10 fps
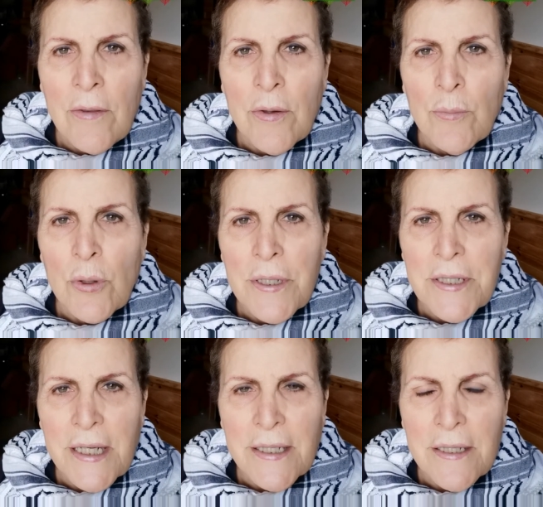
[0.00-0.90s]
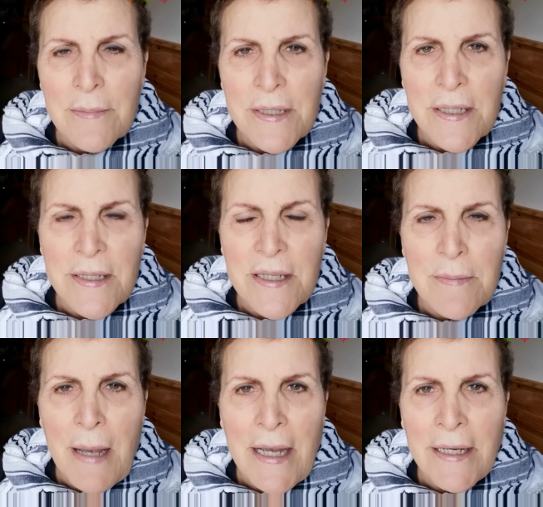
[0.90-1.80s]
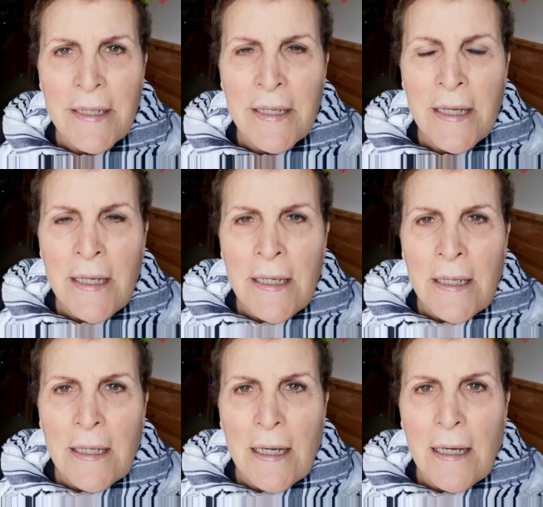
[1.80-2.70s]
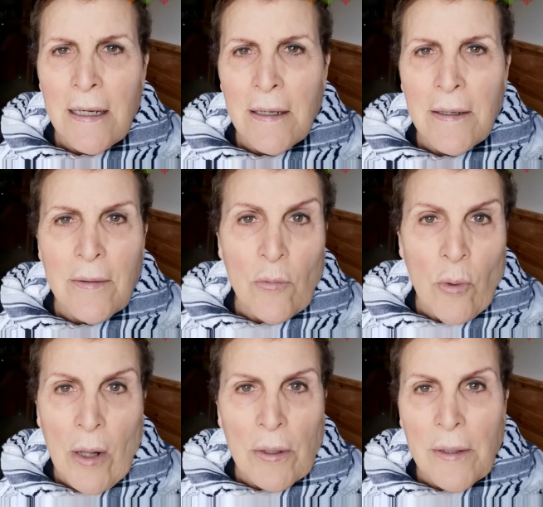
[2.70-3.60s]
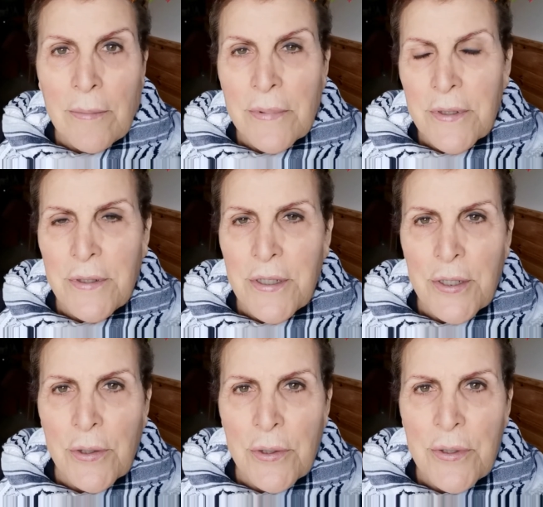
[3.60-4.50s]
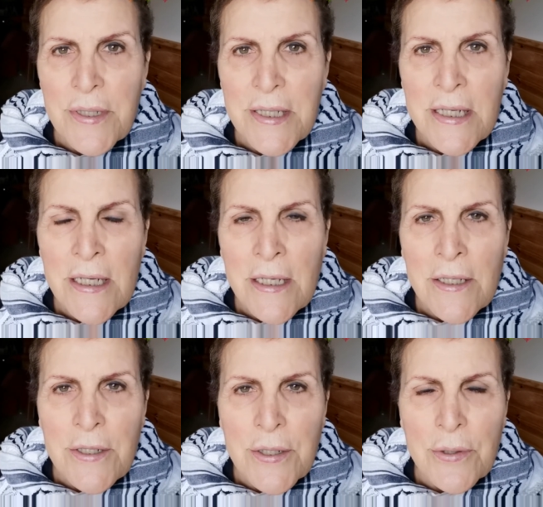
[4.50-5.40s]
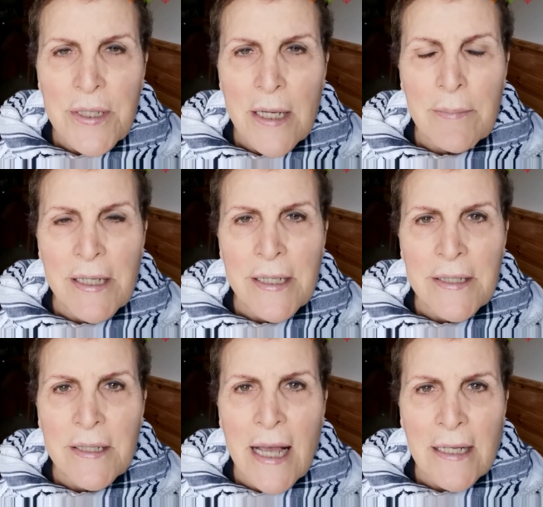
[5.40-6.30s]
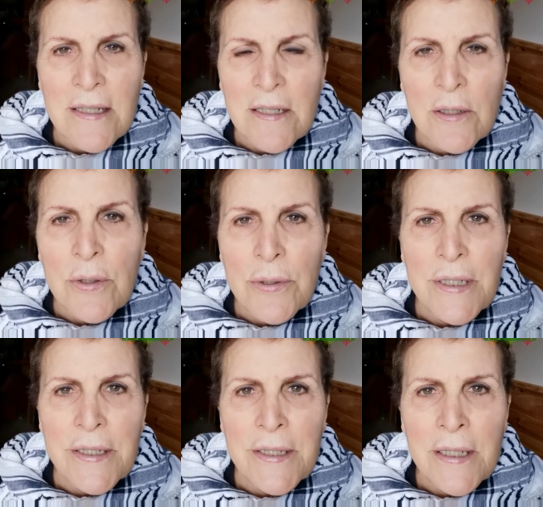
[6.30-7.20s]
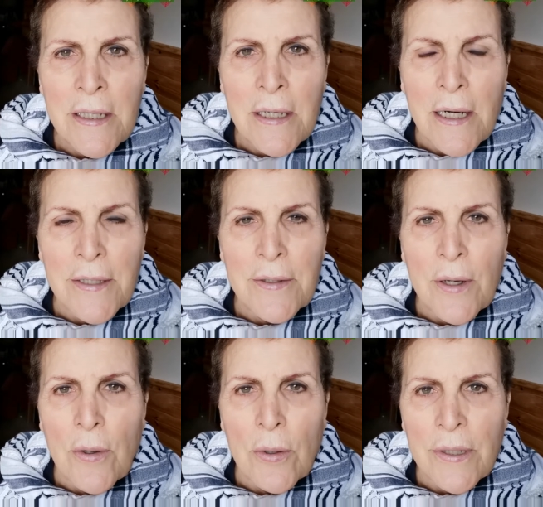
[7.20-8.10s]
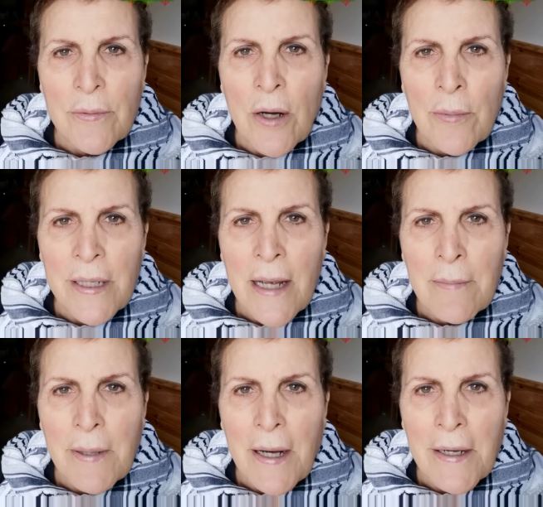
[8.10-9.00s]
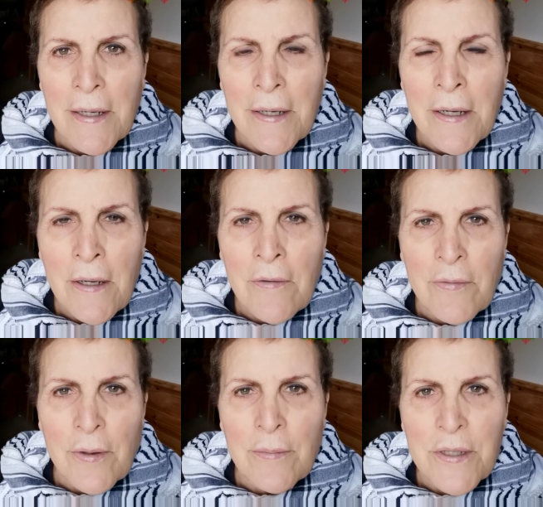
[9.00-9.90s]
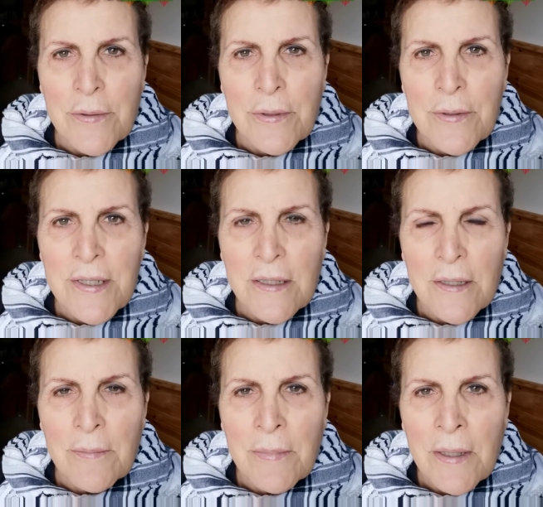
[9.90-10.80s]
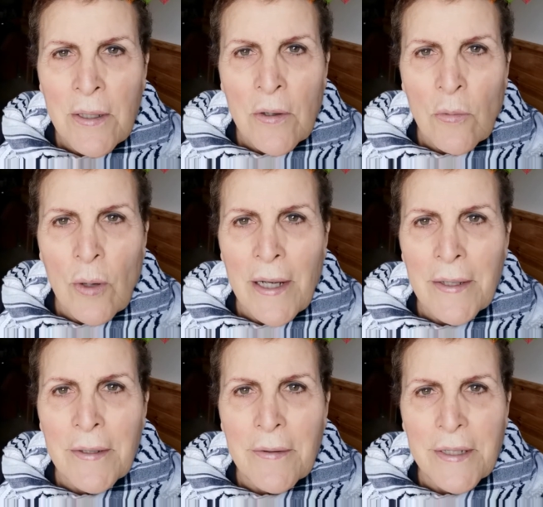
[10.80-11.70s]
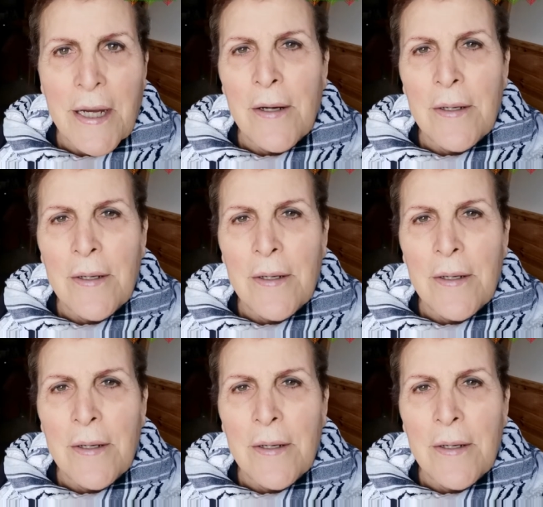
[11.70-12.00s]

The Moorish kingdoms in Spain welcomed Jews. Jews had been excluded under the Holy Roman Empire from Jerusalem when the